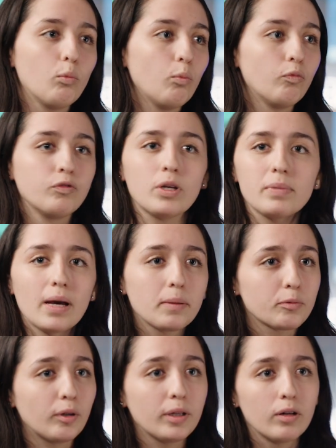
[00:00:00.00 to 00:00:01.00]

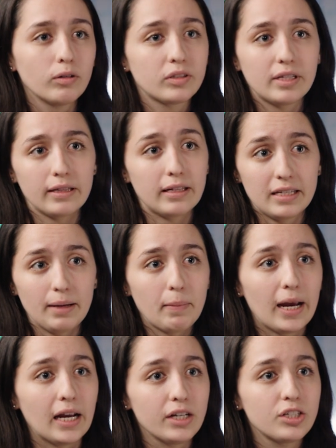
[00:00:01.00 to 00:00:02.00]
sometimes we're the same
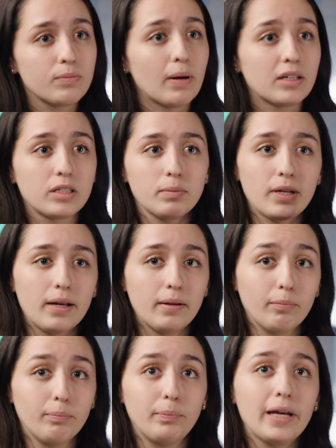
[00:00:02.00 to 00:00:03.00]
age, but sometimes
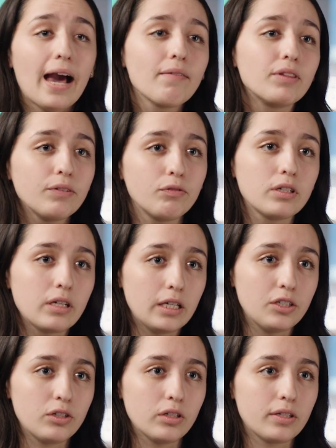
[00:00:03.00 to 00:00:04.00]
we have different
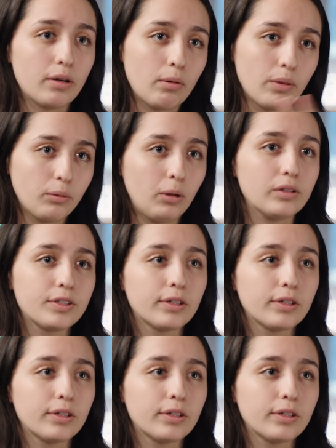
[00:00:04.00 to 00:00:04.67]
issues around the world.